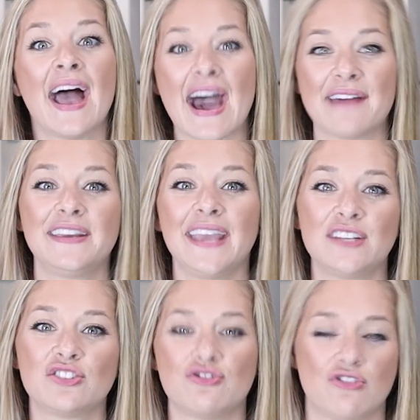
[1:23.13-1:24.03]
having
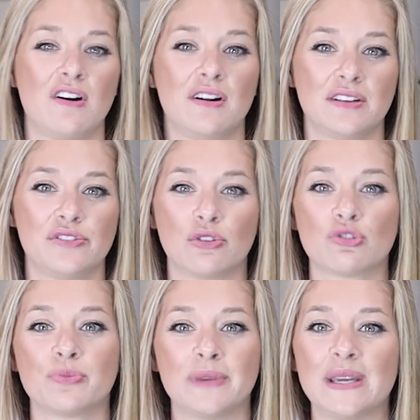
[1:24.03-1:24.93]
a strong
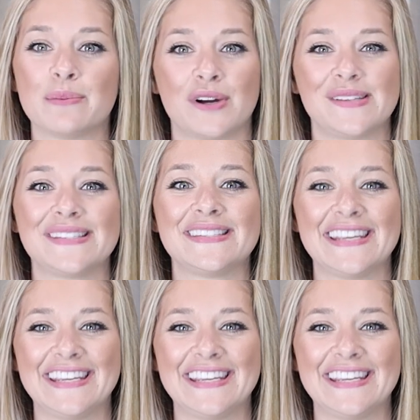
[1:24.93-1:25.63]
social media presence